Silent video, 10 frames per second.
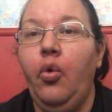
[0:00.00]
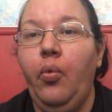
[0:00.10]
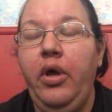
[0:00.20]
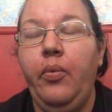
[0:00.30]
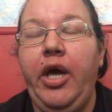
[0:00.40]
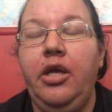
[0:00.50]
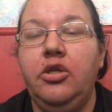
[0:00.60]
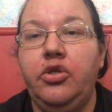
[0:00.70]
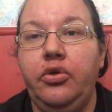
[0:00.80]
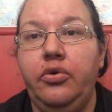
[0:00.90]
we
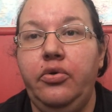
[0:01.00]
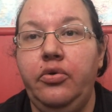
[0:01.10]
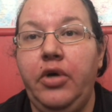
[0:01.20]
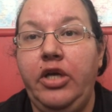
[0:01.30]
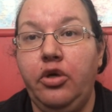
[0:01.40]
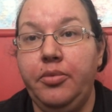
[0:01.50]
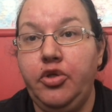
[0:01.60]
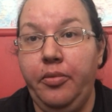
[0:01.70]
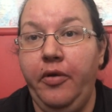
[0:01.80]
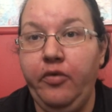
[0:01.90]
went to and dropped
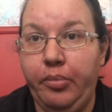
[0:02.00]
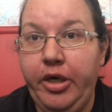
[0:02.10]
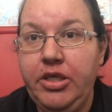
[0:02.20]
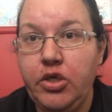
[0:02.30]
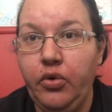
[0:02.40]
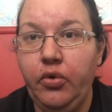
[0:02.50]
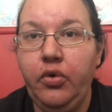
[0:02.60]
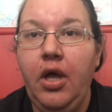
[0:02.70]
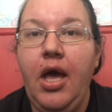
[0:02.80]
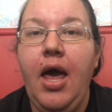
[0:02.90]
Stormy off at preschool,